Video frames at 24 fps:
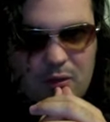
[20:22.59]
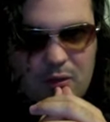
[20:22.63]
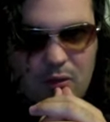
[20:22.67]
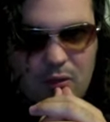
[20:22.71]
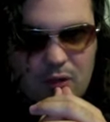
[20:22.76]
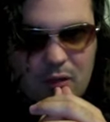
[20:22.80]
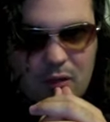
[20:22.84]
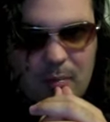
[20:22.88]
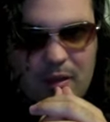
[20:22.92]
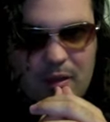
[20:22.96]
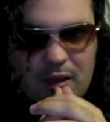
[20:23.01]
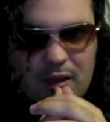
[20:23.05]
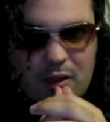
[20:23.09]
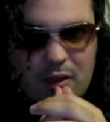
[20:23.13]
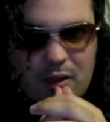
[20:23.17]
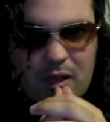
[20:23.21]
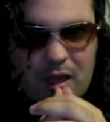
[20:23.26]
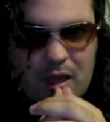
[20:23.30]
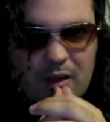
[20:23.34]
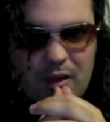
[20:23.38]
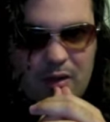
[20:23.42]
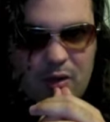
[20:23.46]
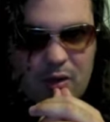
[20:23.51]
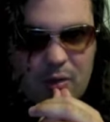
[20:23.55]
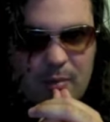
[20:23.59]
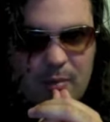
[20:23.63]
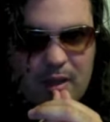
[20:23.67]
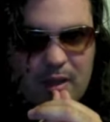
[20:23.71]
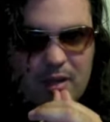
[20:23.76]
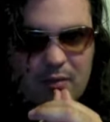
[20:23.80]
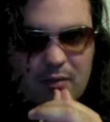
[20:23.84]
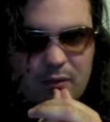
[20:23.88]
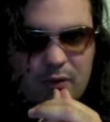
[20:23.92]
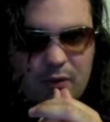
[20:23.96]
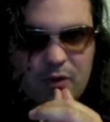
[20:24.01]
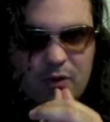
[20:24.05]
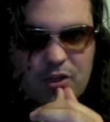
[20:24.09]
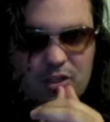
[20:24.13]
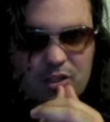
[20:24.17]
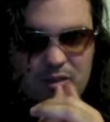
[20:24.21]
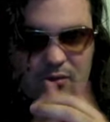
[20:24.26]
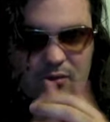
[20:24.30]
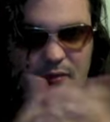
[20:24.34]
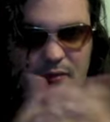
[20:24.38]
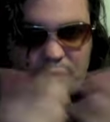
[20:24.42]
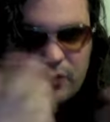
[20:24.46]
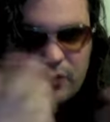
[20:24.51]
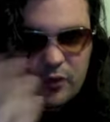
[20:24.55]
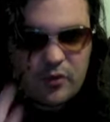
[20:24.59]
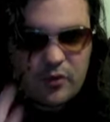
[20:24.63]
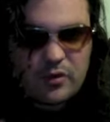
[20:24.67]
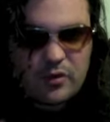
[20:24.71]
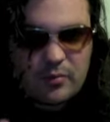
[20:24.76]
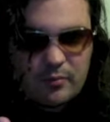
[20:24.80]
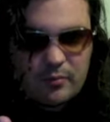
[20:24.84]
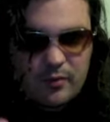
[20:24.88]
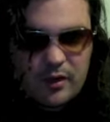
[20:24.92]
Or make a version for